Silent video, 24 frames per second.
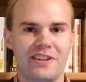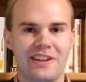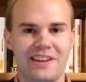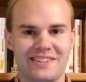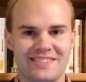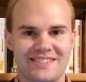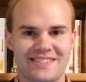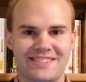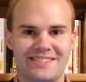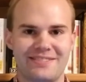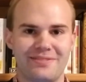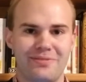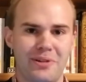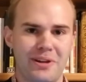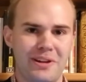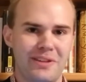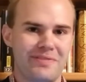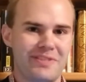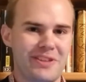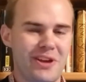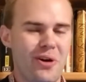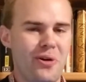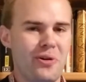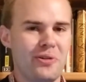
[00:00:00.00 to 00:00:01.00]
and one
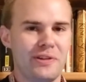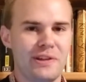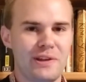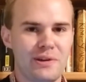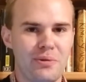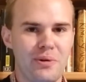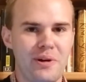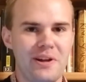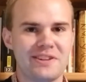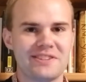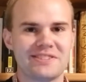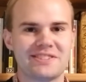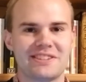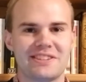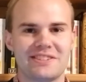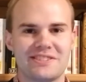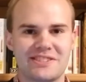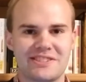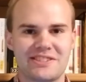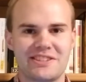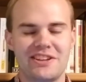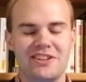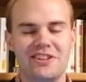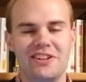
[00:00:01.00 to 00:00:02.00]
of the only ones that's
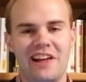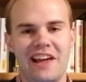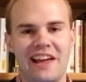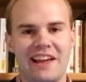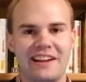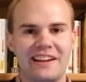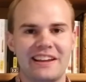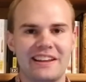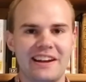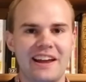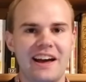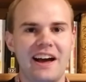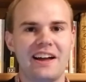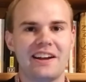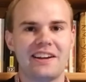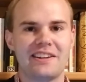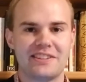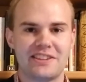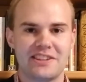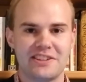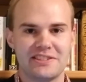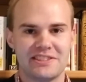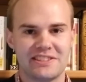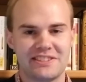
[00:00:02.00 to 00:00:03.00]
still hanging on
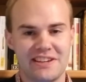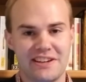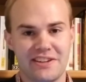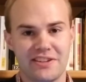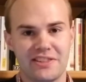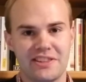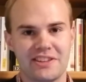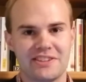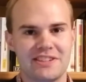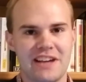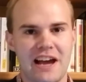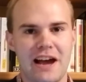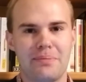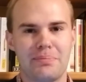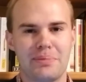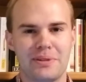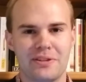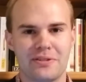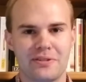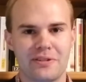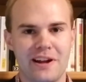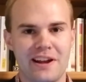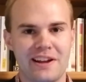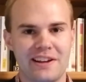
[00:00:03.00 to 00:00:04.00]
to near the top of
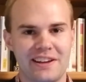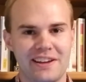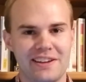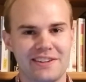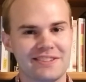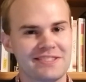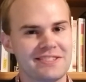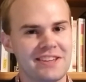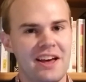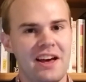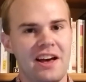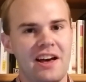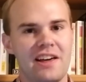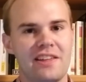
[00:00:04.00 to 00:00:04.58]
the rankings.